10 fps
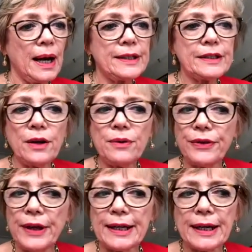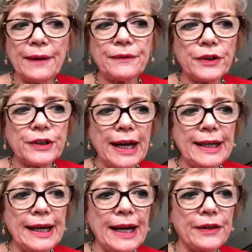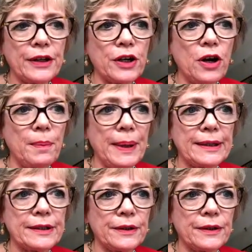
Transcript: I don't think I've got any other comments